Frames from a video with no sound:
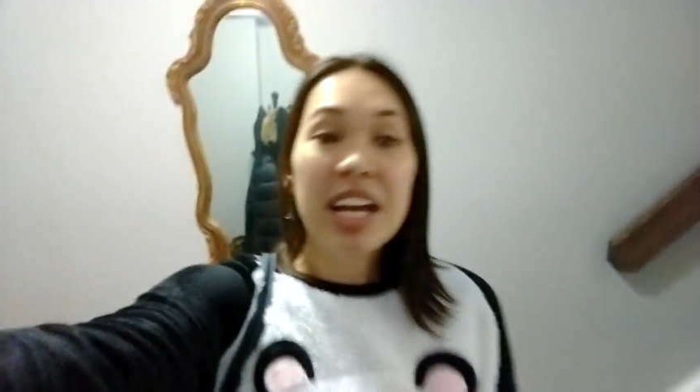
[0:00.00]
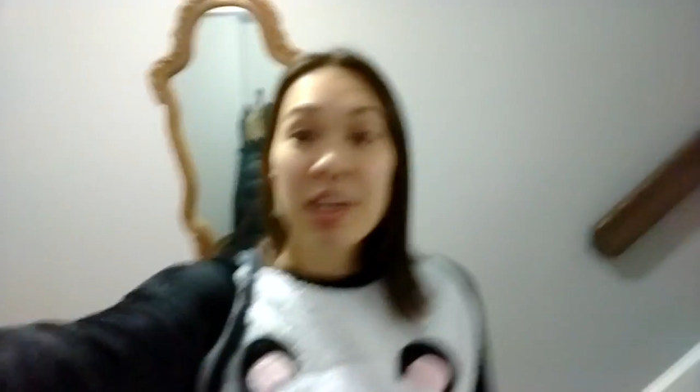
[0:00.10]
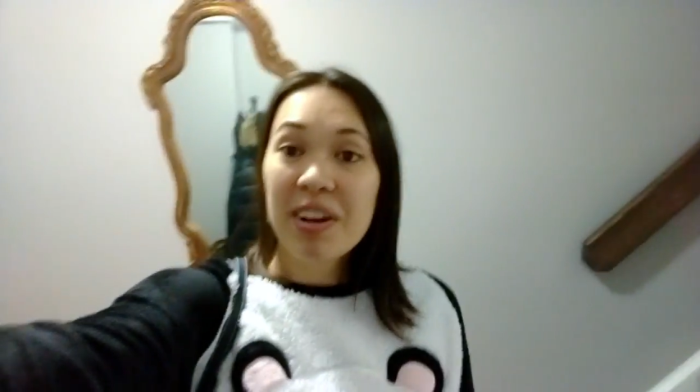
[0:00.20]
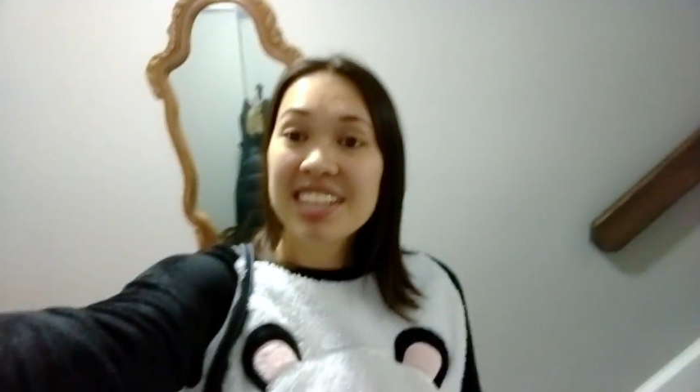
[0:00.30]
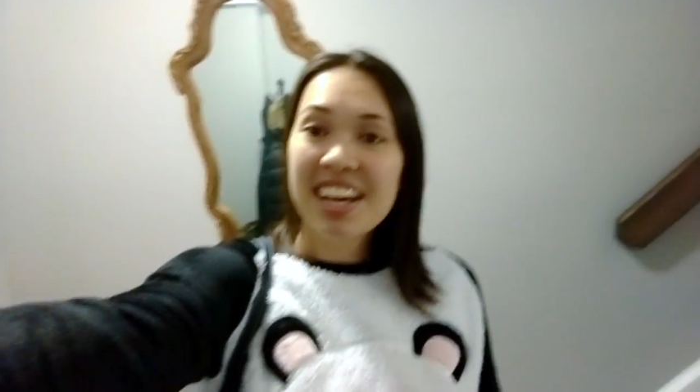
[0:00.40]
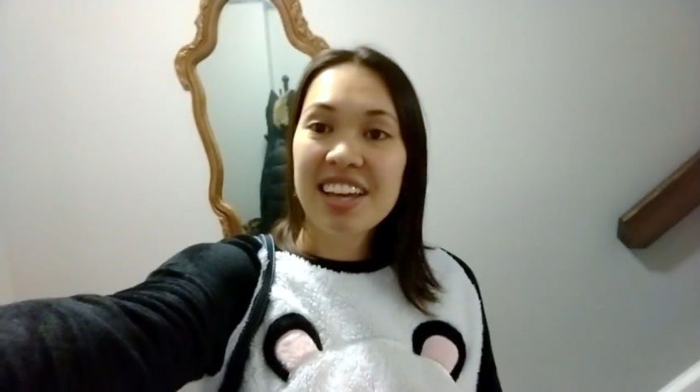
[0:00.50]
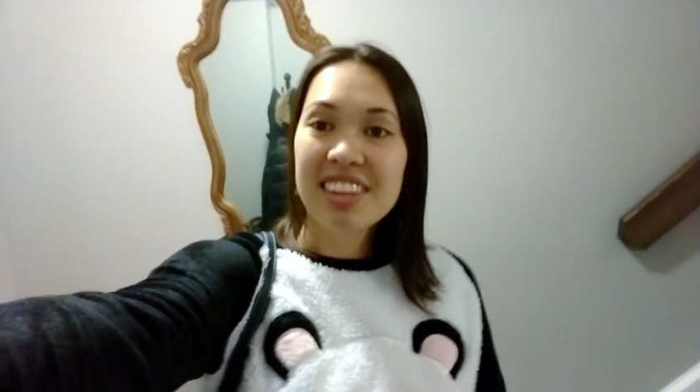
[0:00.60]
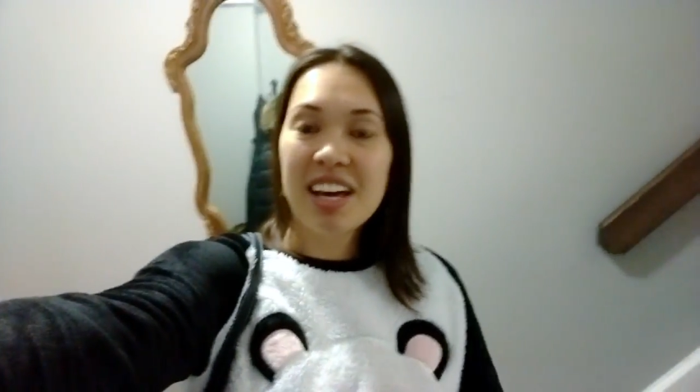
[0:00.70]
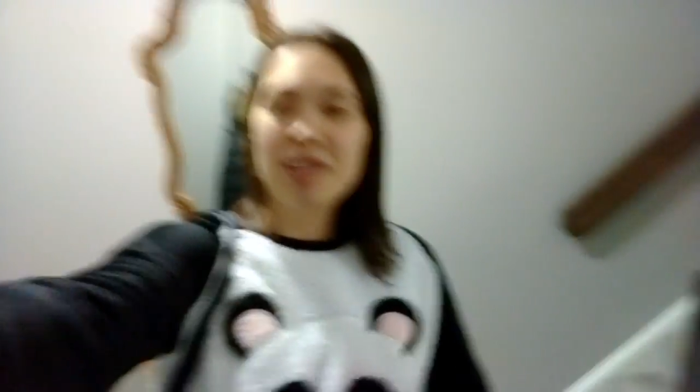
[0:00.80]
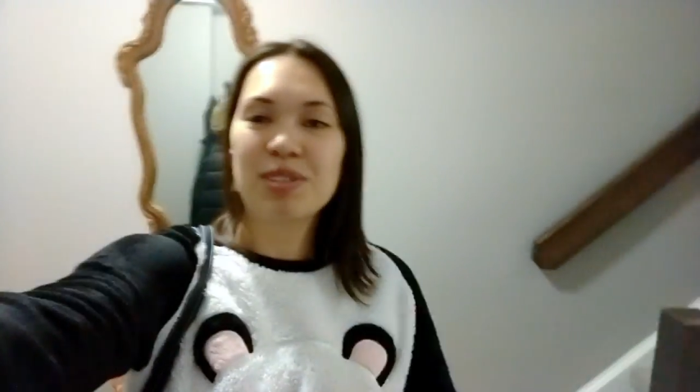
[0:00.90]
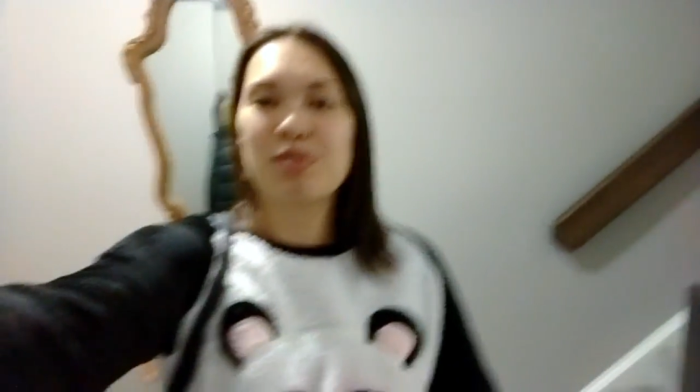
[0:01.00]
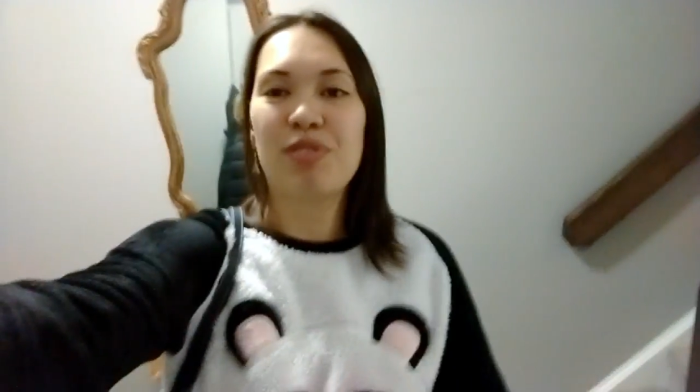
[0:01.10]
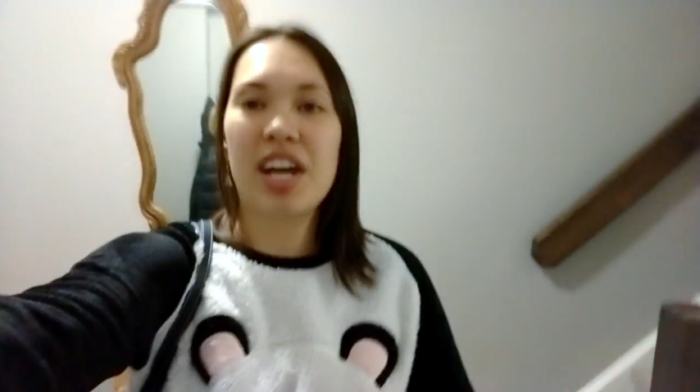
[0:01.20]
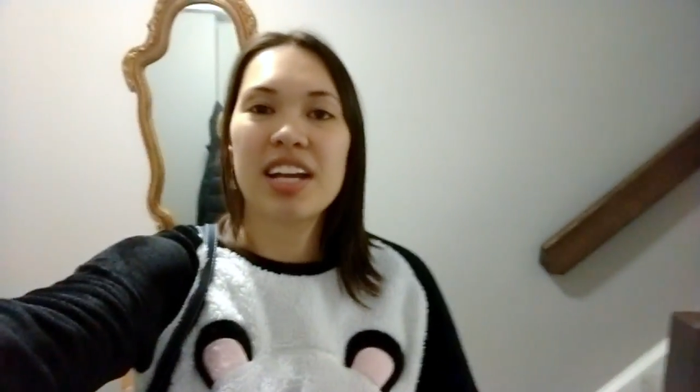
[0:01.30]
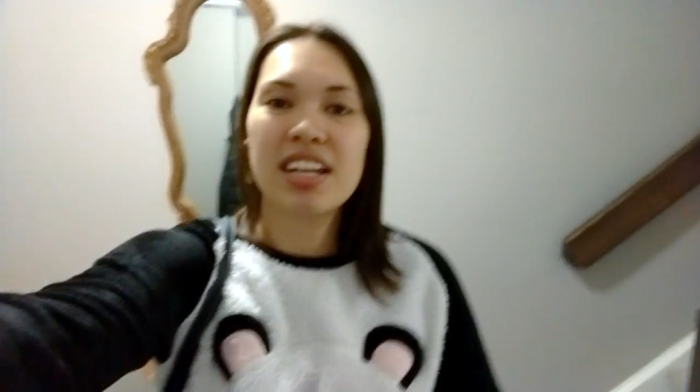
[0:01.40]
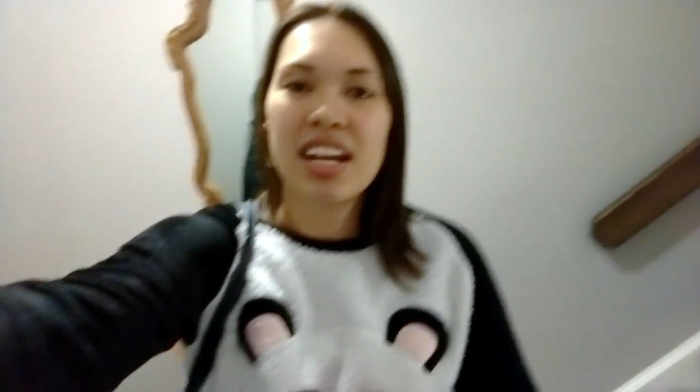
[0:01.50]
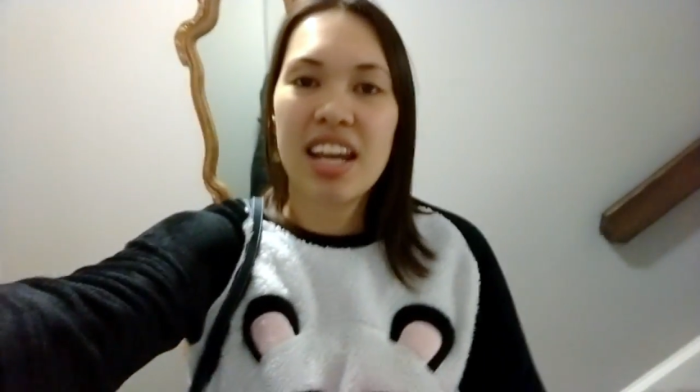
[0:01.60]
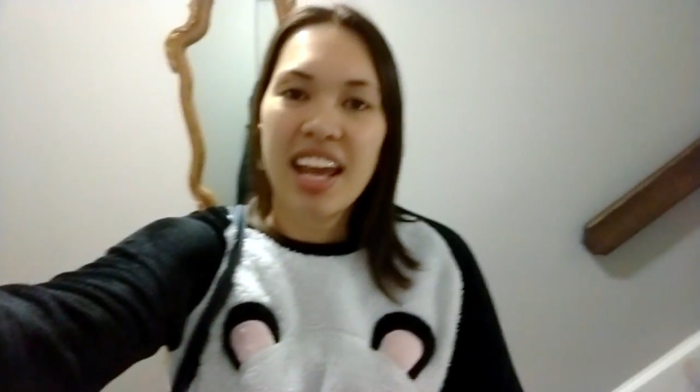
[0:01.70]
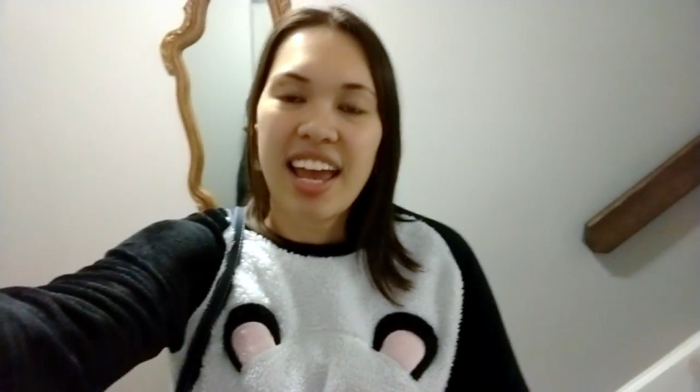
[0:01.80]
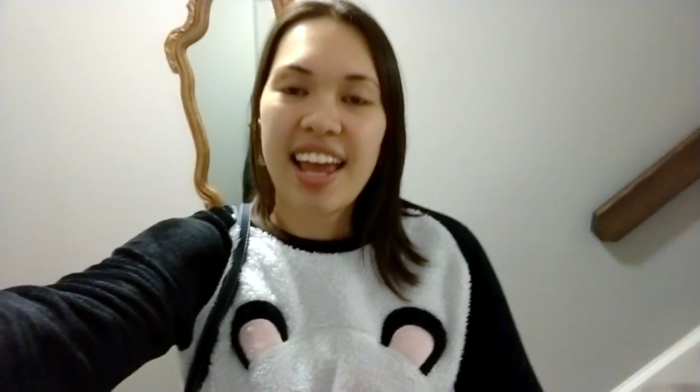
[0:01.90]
But anyways, I thought it was fun.